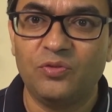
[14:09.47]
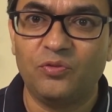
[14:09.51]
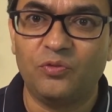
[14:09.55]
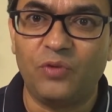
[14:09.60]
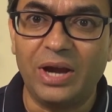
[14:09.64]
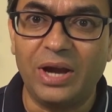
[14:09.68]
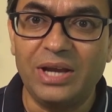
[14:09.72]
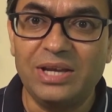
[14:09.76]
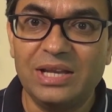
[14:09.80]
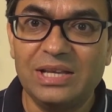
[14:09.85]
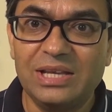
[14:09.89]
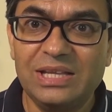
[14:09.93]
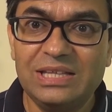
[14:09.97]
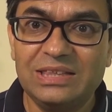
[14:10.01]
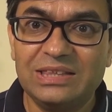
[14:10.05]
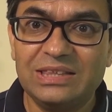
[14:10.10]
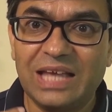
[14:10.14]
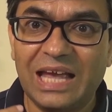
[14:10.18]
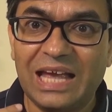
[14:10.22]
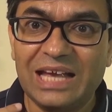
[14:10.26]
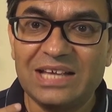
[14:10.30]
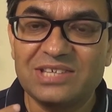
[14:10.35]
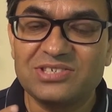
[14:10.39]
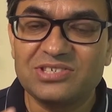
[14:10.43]
Finally,
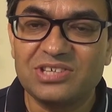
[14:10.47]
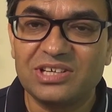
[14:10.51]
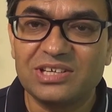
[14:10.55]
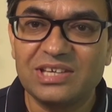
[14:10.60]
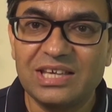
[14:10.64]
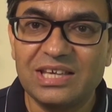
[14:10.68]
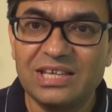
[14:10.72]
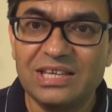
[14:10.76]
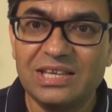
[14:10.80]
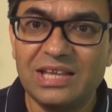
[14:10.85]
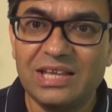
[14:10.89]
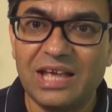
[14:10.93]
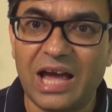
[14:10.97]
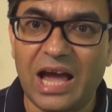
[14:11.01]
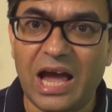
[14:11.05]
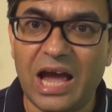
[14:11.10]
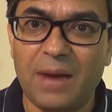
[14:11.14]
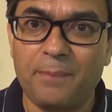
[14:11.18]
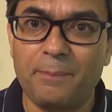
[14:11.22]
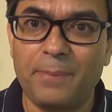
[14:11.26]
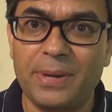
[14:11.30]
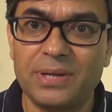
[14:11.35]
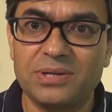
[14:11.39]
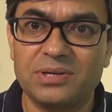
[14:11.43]
thanks again.
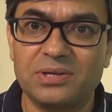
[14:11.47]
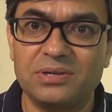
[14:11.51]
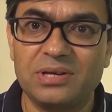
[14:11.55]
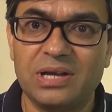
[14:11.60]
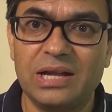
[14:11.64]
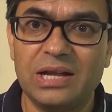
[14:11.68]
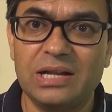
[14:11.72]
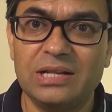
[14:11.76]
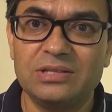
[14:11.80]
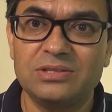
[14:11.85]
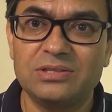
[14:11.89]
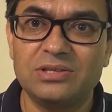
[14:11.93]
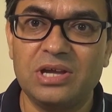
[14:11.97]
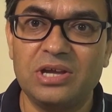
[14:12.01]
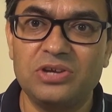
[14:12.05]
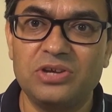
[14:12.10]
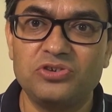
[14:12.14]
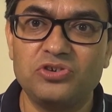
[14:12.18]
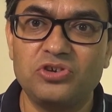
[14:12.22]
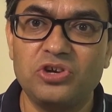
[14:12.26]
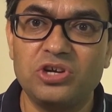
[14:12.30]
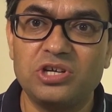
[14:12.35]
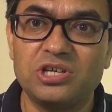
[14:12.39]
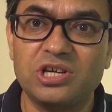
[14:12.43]
Have better health
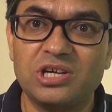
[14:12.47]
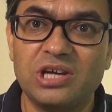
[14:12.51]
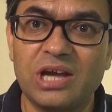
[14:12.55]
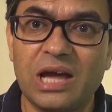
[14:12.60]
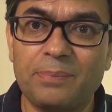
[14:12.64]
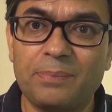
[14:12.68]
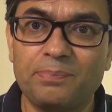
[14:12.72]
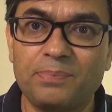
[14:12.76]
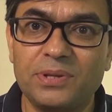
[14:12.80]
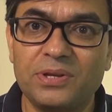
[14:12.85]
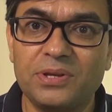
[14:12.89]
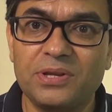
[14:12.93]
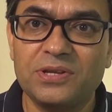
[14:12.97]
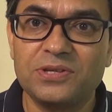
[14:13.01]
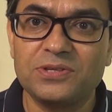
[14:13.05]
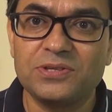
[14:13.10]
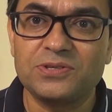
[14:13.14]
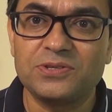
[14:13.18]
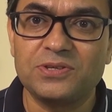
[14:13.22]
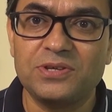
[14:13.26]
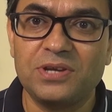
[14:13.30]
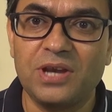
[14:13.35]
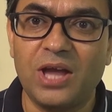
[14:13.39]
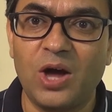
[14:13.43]
and greater
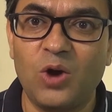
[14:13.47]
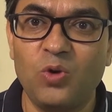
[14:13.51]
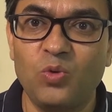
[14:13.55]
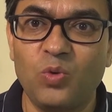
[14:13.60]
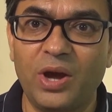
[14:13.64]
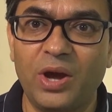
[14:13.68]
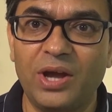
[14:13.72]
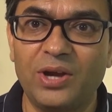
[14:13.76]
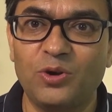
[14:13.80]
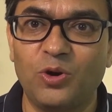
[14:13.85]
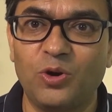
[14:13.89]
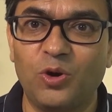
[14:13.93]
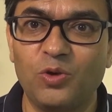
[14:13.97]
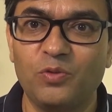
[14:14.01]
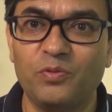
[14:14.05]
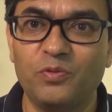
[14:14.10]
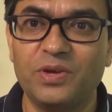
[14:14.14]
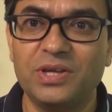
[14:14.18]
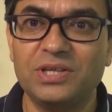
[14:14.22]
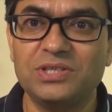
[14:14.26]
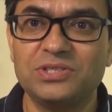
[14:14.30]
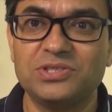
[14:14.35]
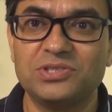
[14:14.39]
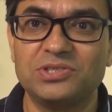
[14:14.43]
happiness now and
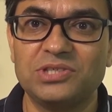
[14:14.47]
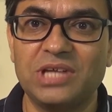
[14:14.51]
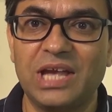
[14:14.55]
always.